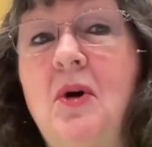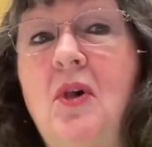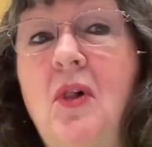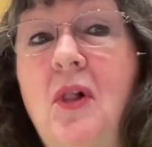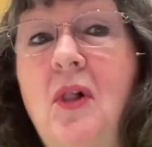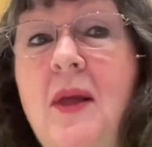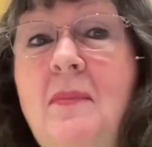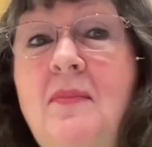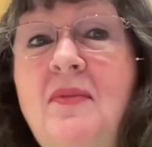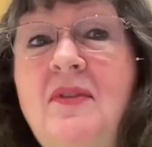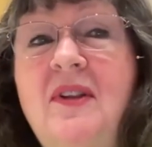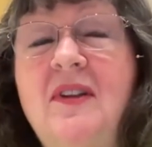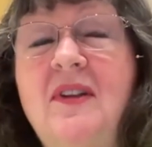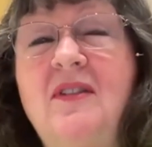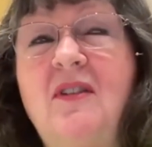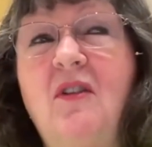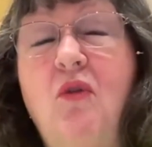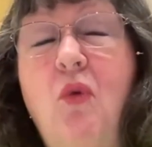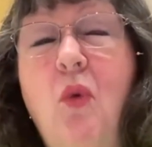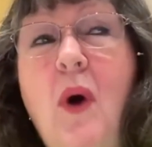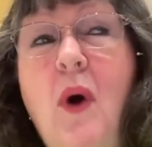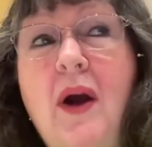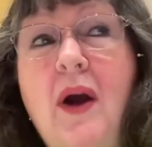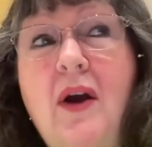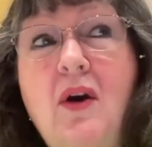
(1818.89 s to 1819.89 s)
glimpses of
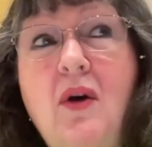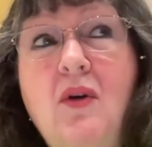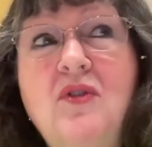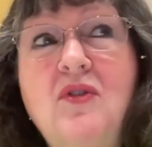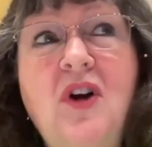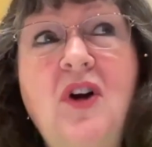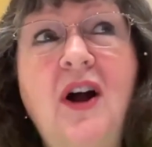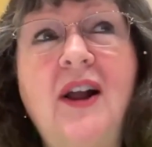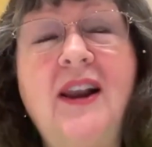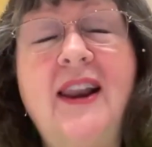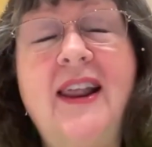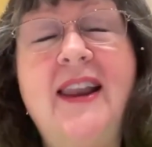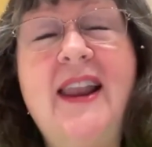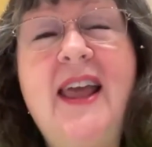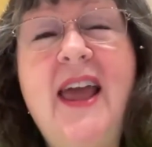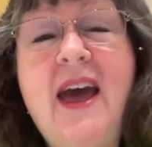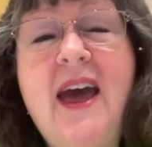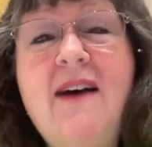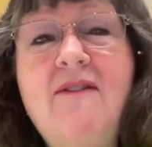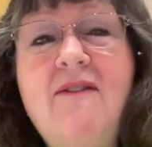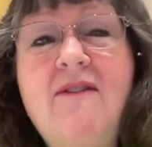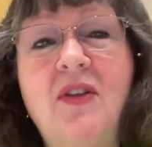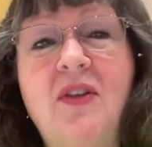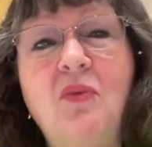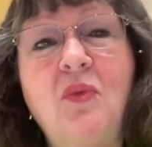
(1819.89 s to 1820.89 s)
what goes on in
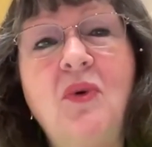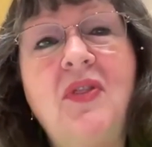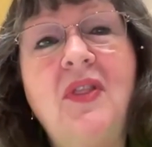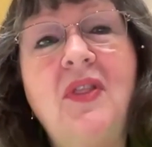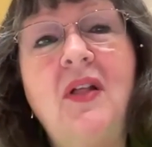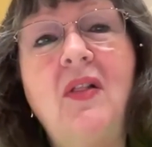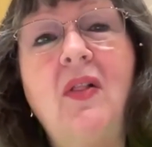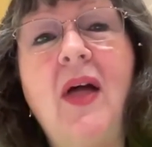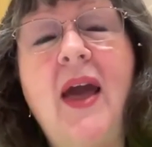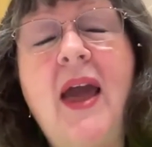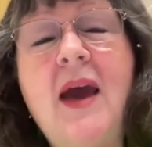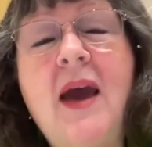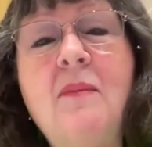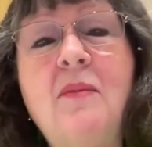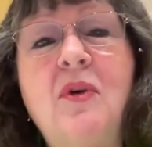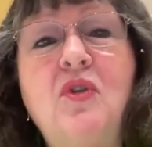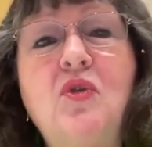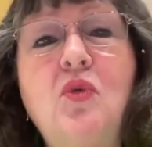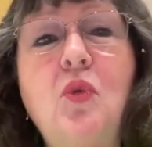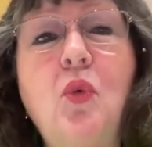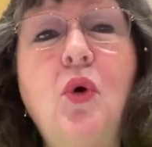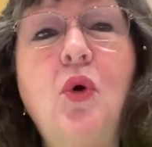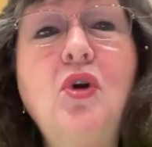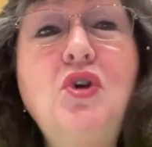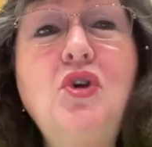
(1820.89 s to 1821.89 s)
heaven when the Lamb
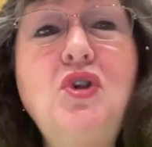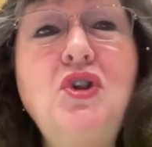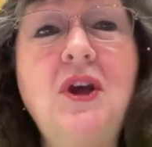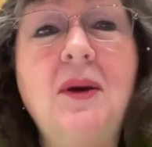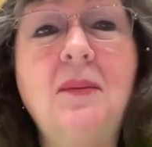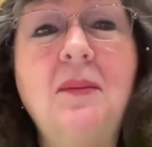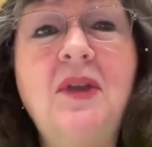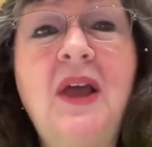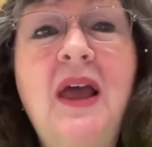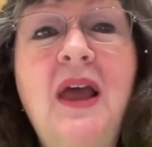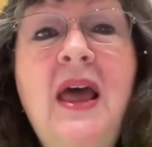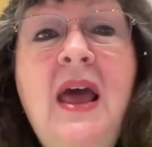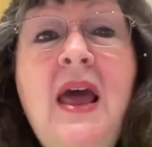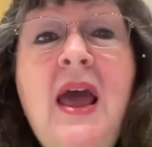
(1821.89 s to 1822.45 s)
is worshiped.